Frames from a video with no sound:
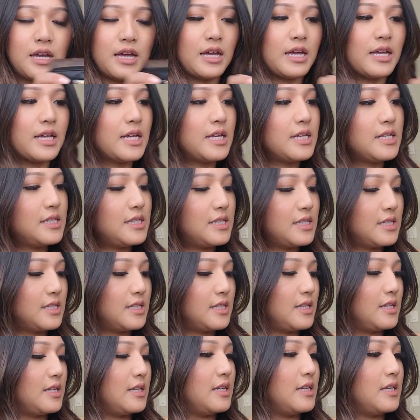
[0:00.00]
I guess
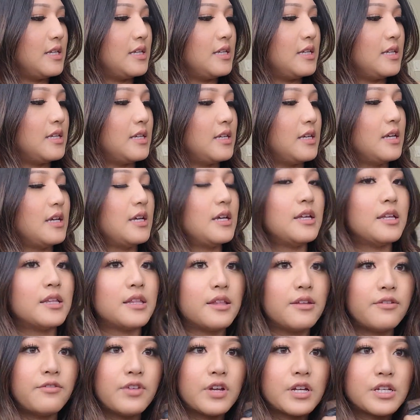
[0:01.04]

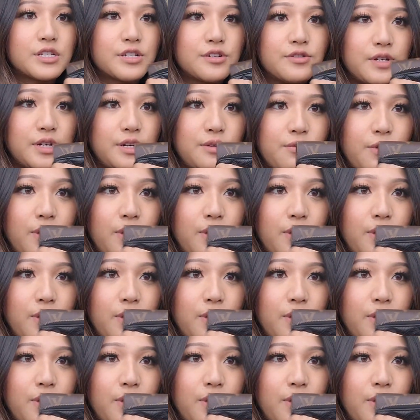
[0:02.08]
the Victorine